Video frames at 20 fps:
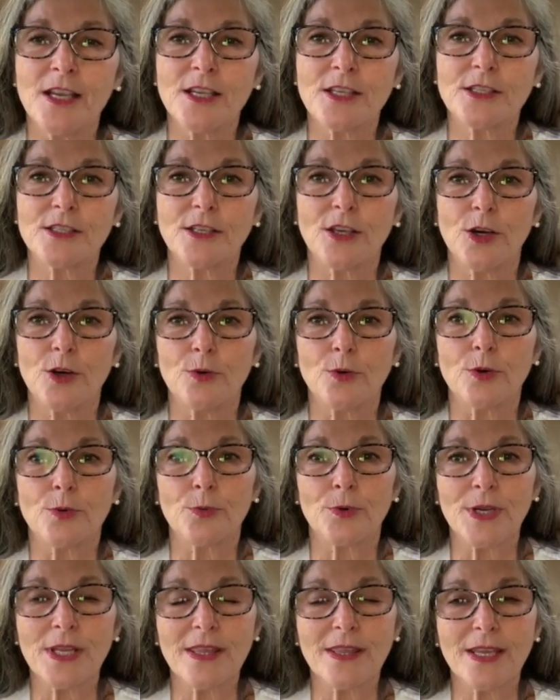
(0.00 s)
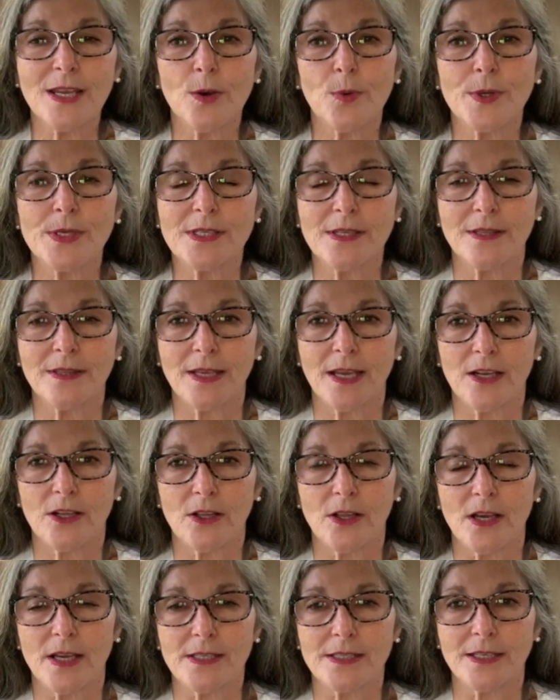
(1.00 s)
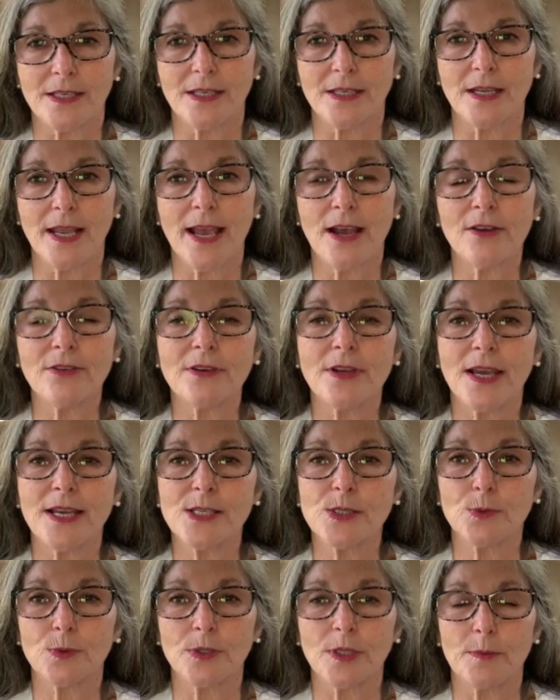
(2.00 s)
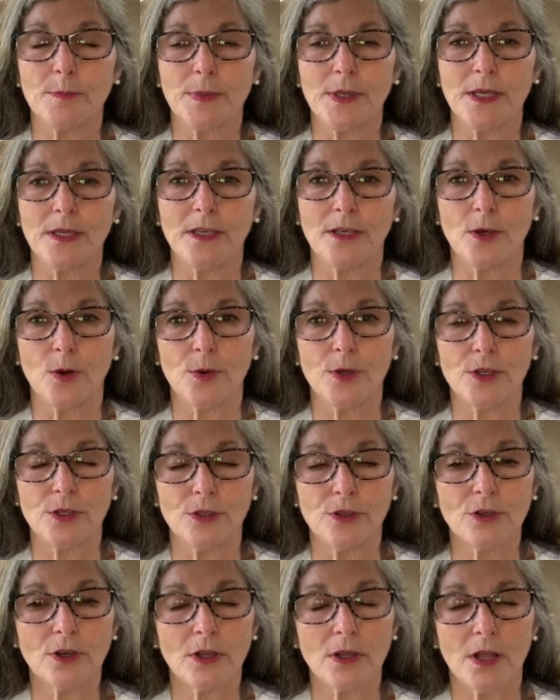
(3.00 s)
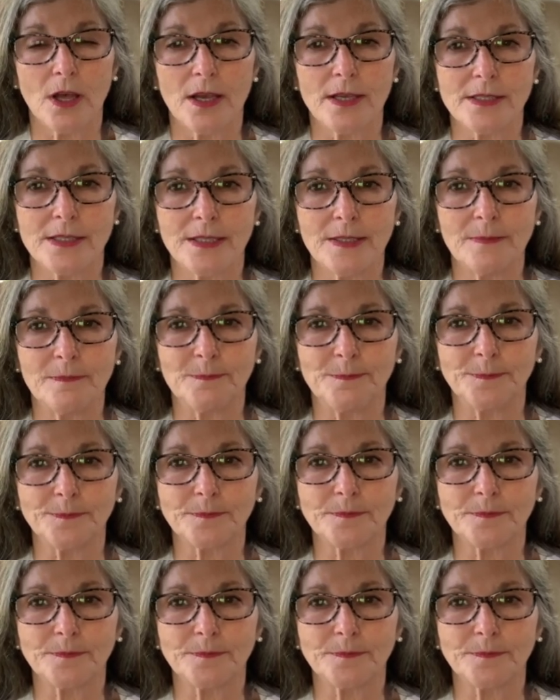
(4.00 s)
So rethink what's in that closet. How nice will it be to go into your closet,